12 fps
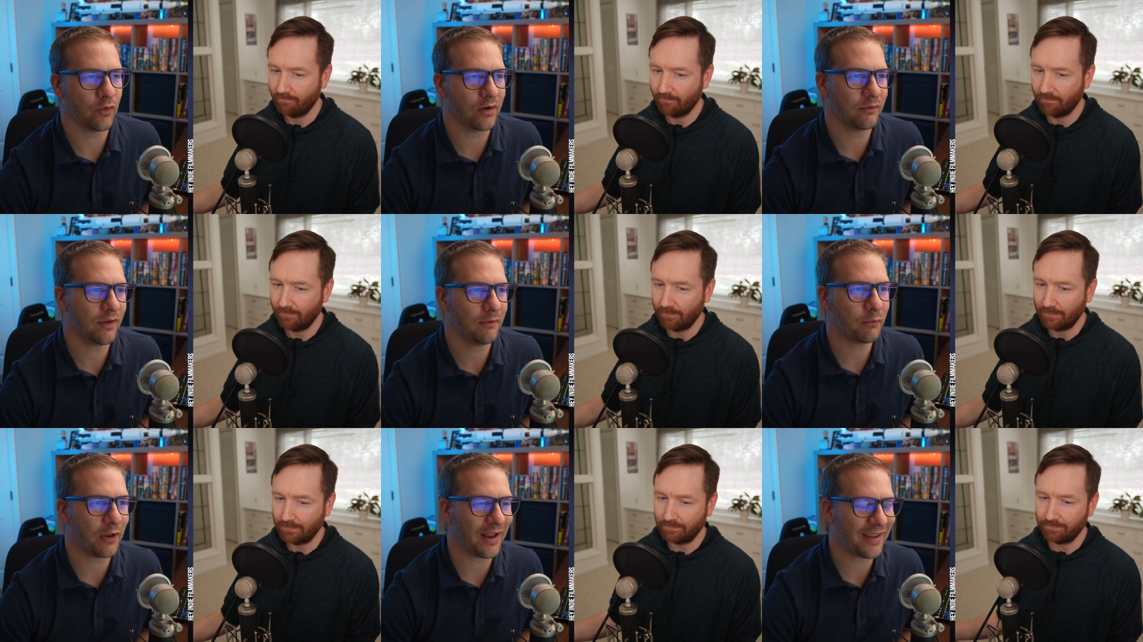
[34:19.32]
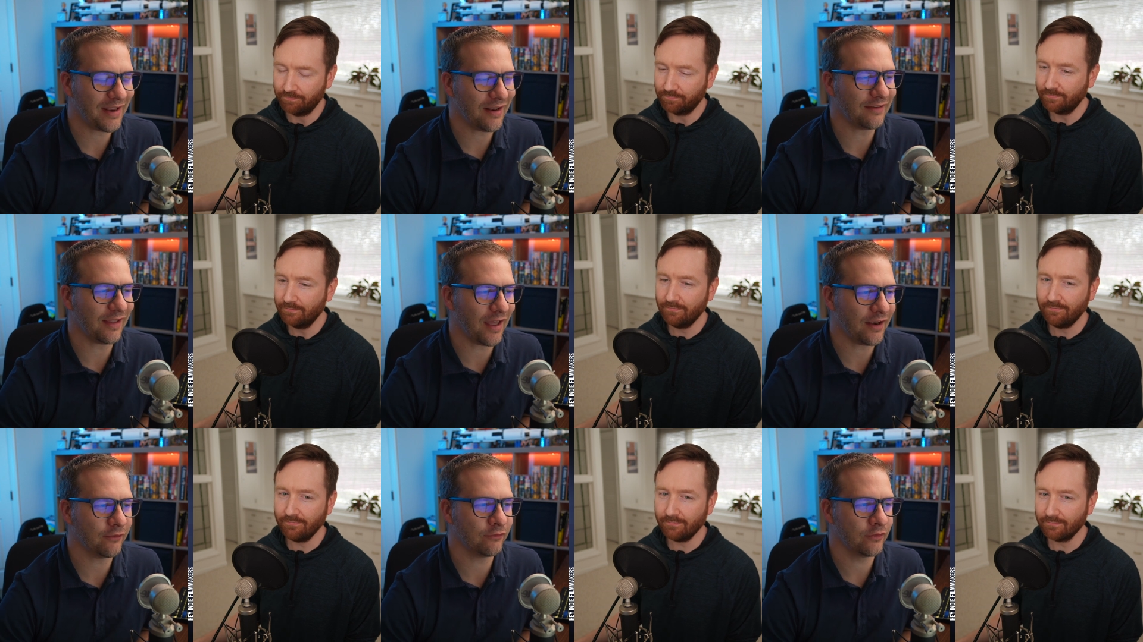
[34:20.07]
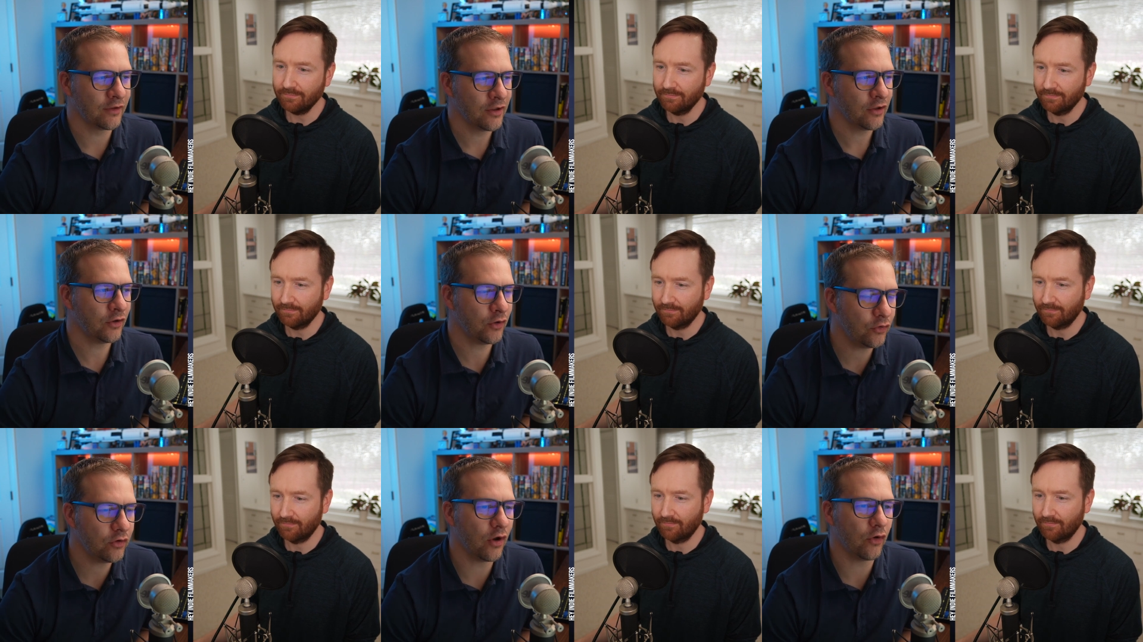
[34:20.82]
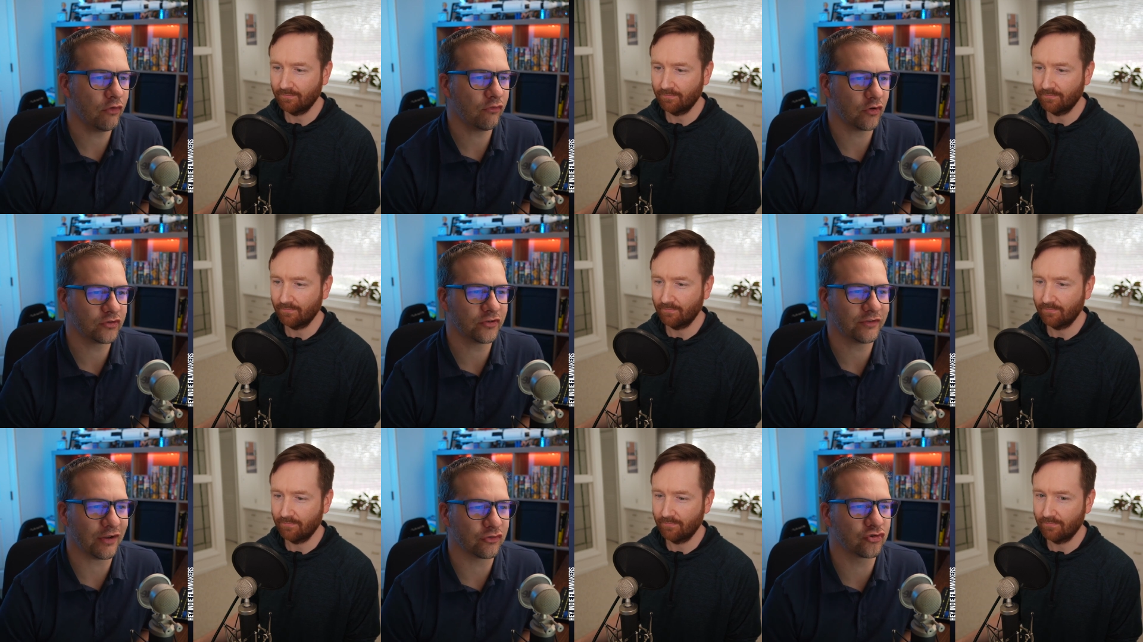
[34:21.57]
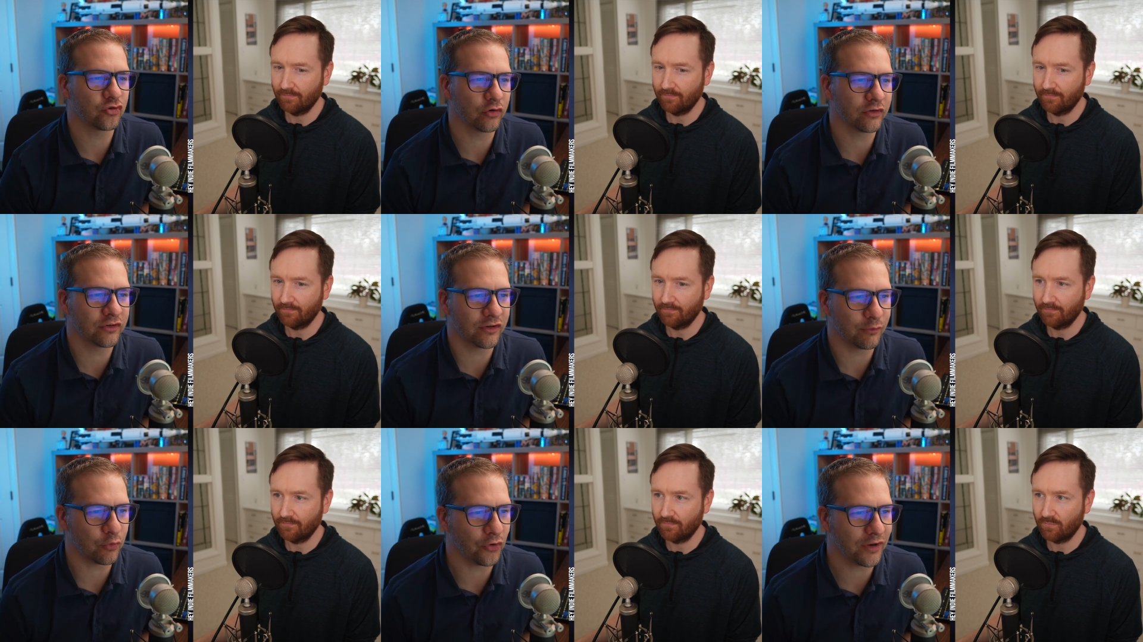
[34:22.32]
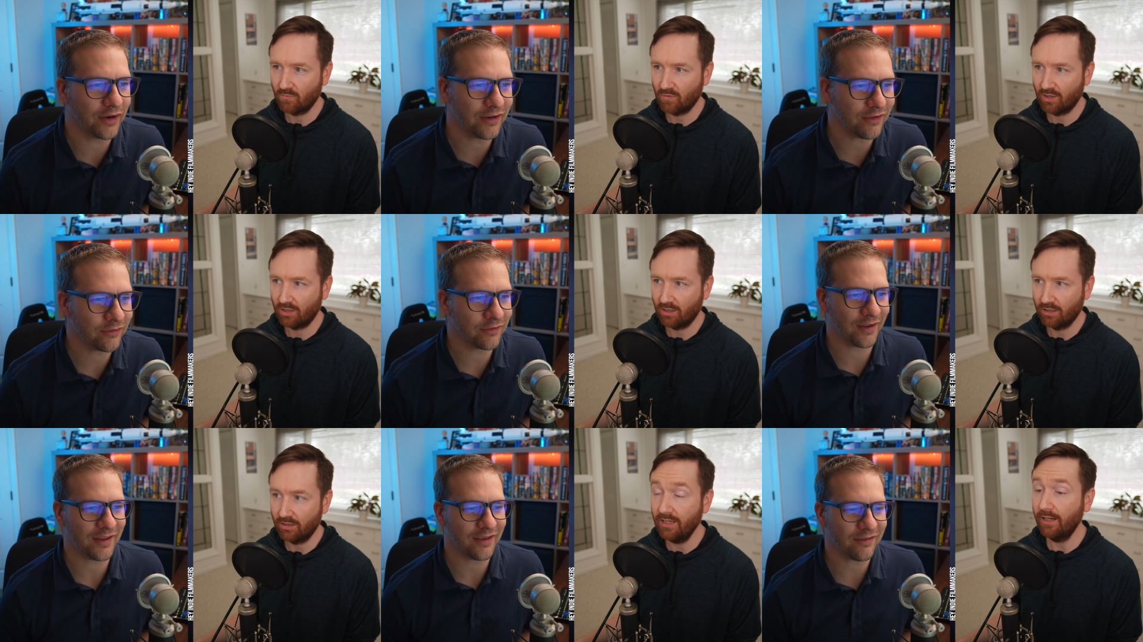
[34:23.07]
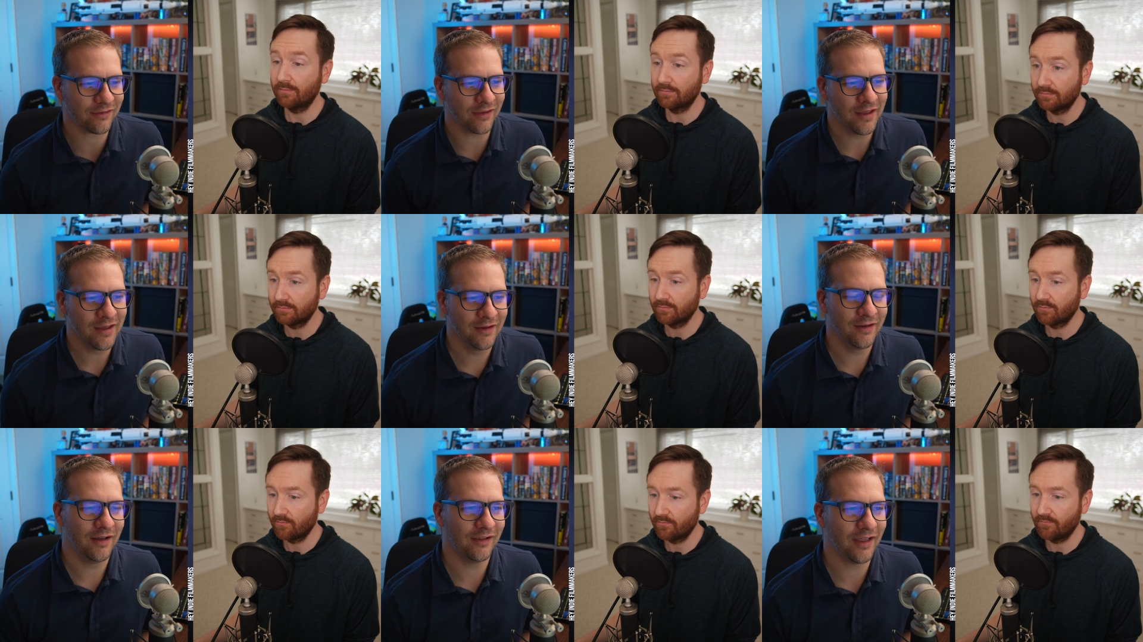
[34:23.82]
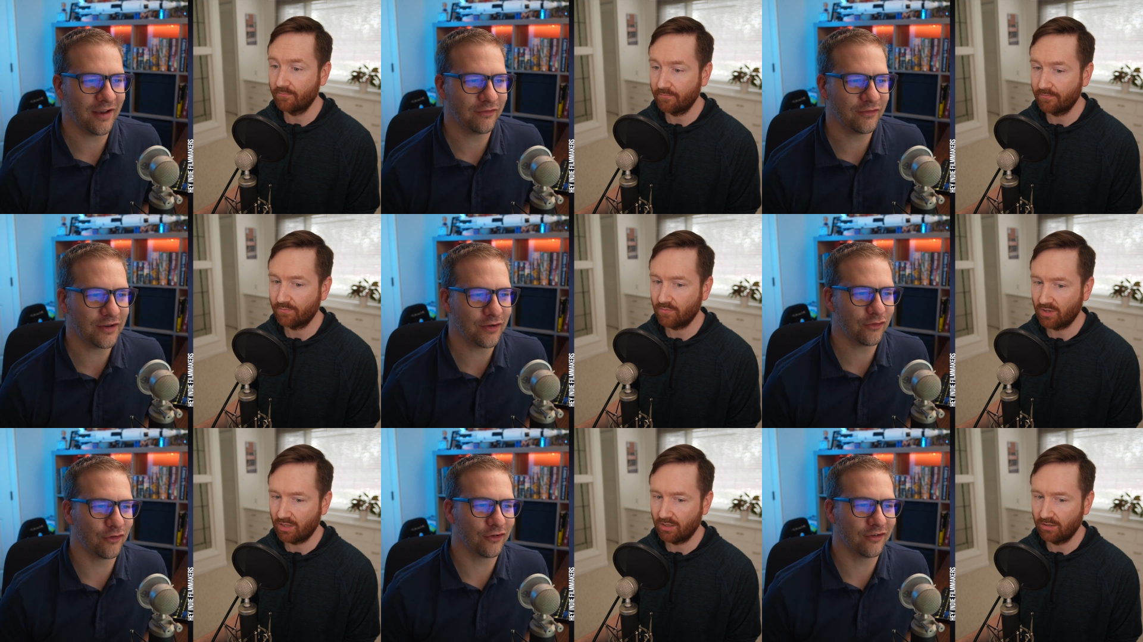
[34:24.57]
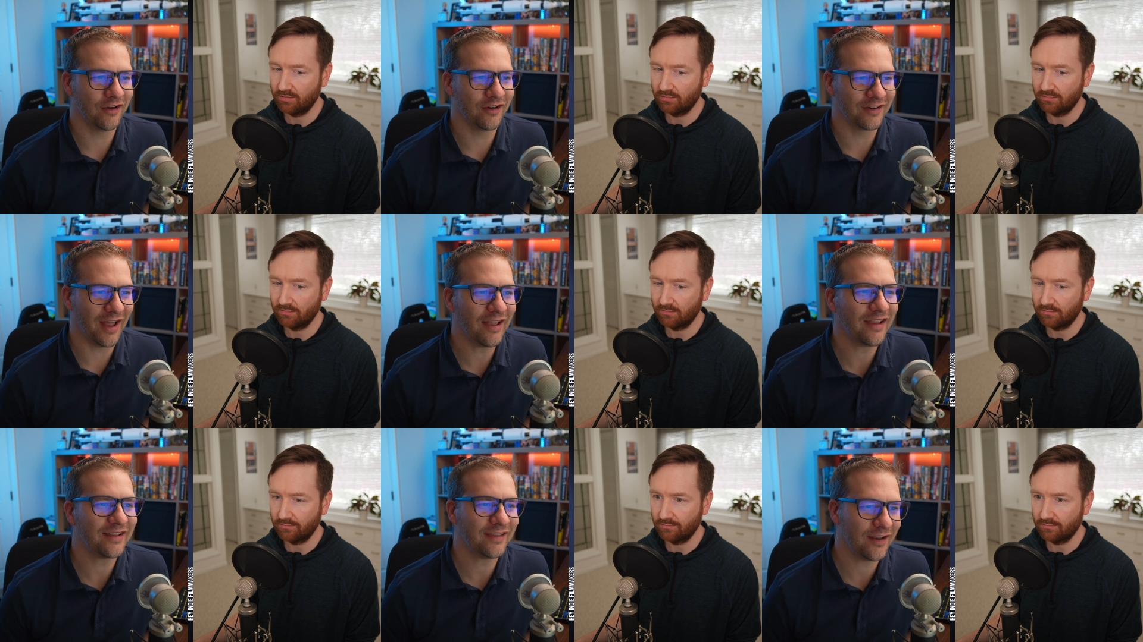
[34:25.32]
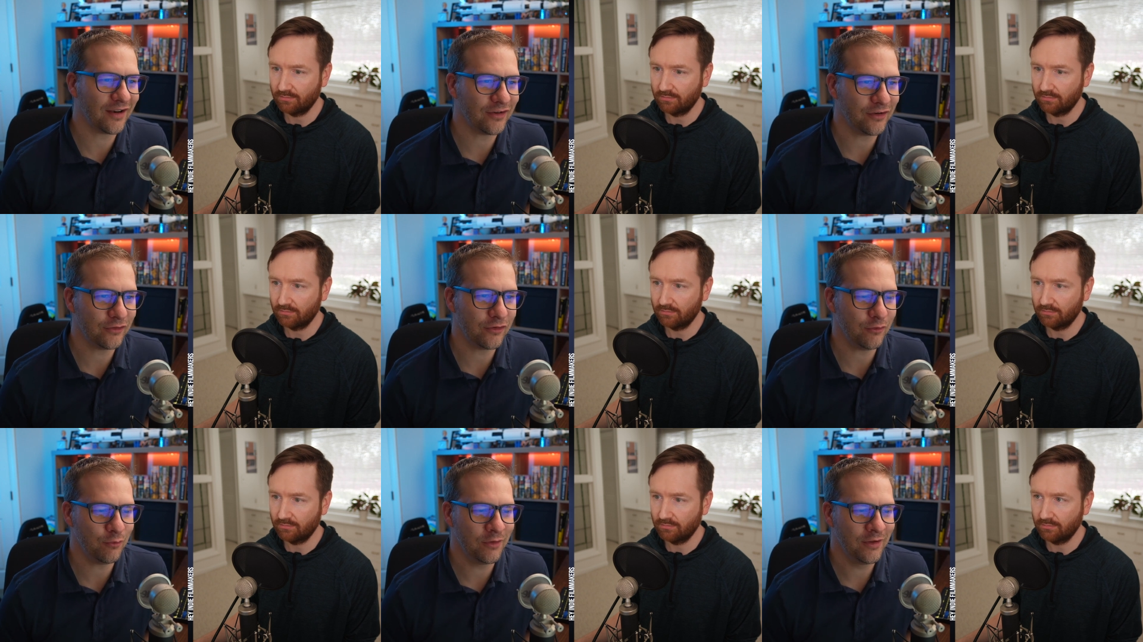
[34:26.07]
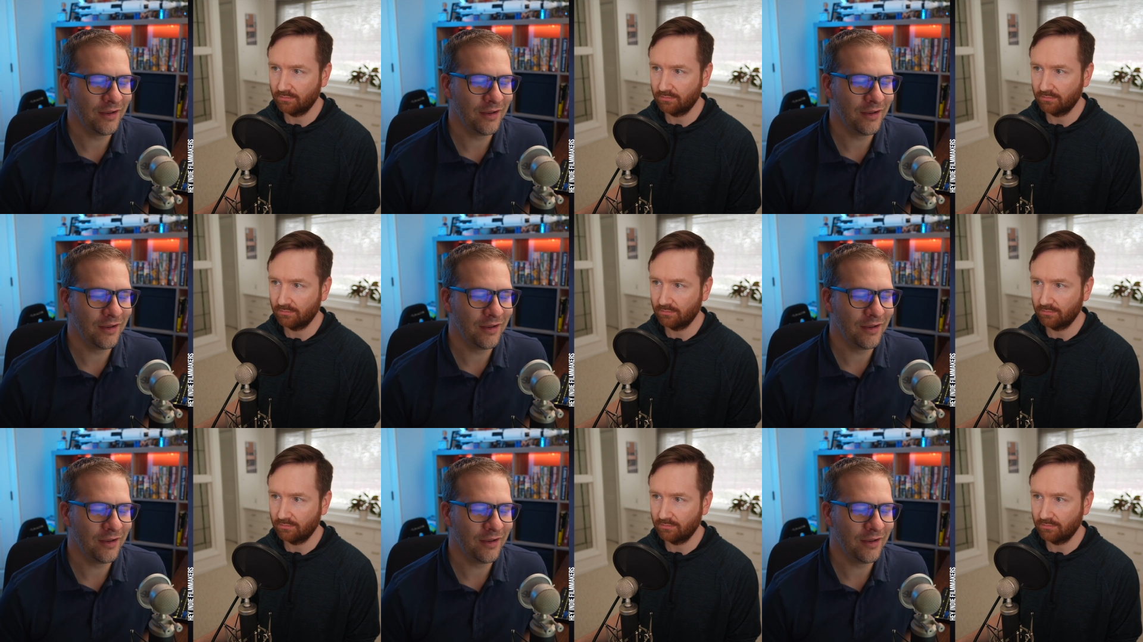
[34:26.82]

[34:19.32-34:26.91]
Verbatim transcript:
Speaker 1: one, but I get a lot of kudos for just how short and to the point it is, I guess. Yeah. A lot of videos are, are not like that on YouTube.